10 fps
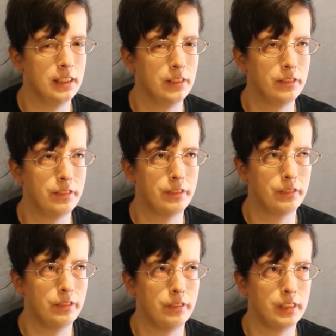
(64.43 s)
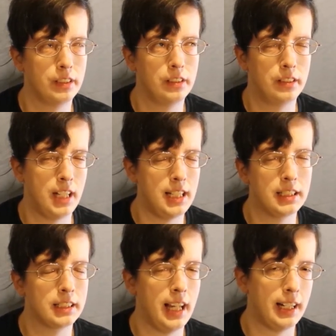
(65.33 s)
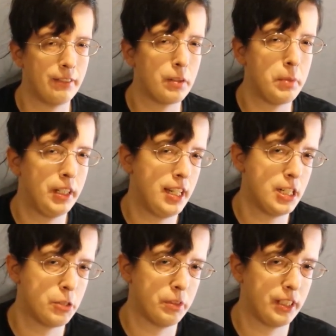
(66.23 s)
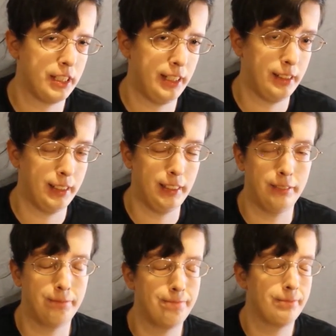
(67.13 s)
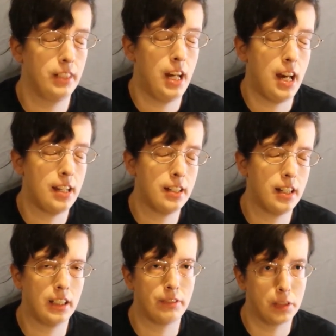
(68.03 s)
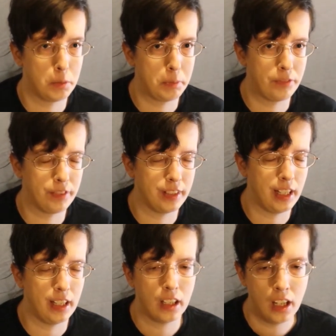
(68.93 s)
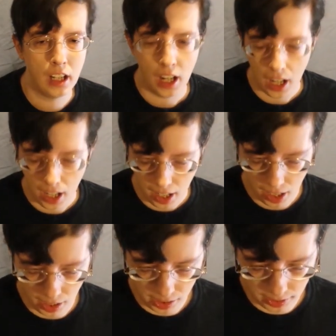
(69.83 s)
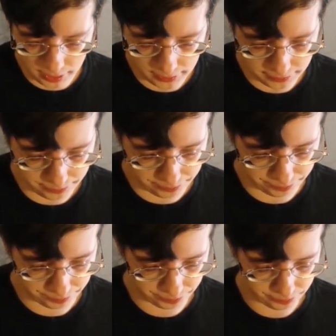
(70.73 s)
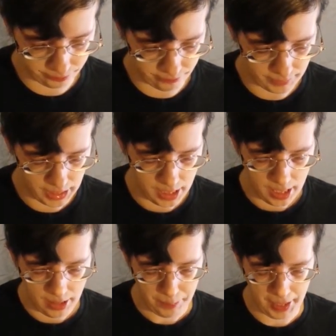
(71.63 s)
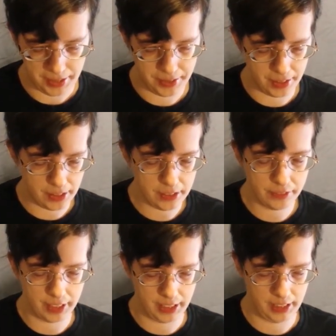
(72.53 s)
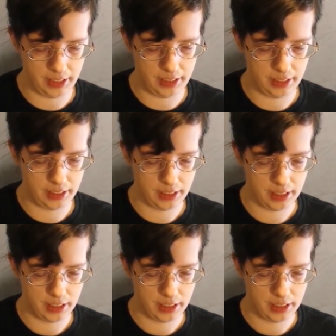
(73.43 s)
of Jace's lack of communication with Clary. I had knock off a little bit for that. Um, my third read.